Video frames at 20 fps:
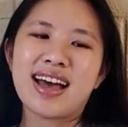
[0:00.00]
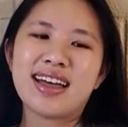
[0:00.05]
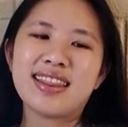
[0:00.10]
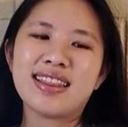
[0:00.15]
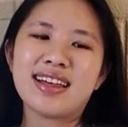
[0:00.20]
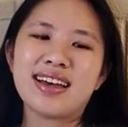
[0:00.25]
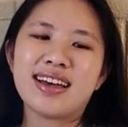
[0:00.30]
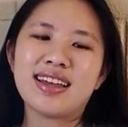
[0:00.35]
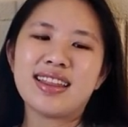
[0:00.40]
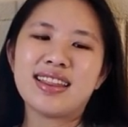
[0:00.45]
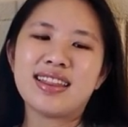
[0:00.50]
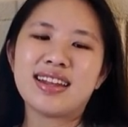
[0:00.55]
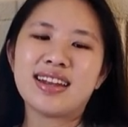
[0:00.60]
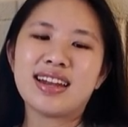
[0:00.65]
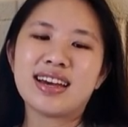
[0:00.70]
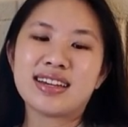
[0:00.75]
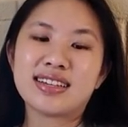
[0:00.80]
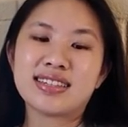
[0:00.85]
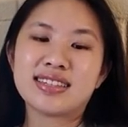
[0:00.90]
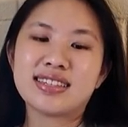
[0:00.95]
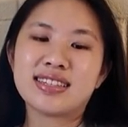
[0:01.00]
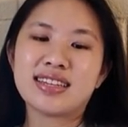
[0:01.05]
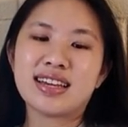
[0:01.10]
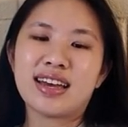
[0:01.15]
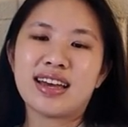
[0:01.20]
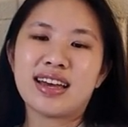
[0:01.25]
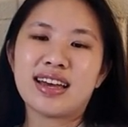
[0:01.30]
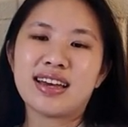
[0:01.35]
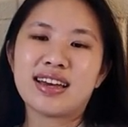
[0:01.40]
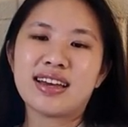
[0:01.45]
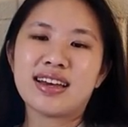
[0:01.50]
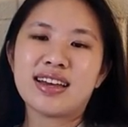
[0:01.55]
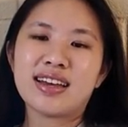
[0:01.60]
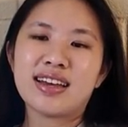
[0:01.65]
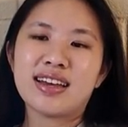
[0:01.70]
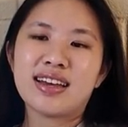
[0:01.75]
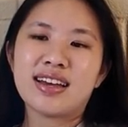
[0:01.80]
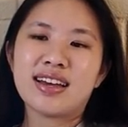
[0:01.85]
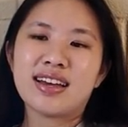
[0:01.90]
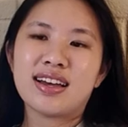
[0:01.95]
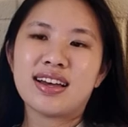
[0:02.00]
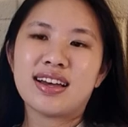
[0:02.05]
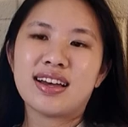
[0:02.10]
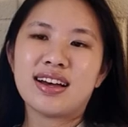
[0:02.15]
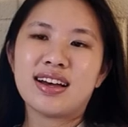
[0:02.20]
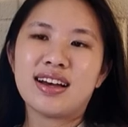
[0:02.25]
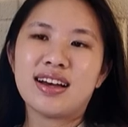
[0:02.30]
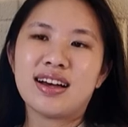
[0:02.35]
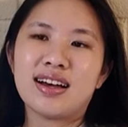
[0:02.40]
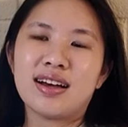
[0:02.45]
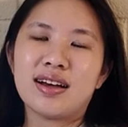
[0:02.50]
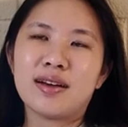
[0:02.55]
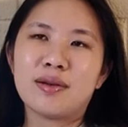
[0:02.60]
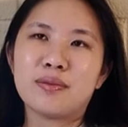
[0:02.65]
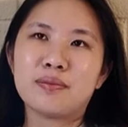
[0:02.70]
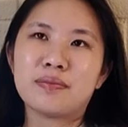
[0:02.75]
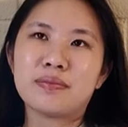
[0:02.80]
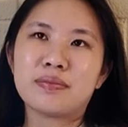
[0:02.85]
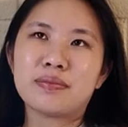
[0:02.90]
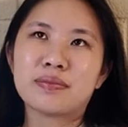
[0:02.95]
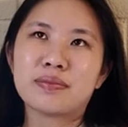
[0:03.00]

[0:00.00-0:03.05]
and then the next day, um,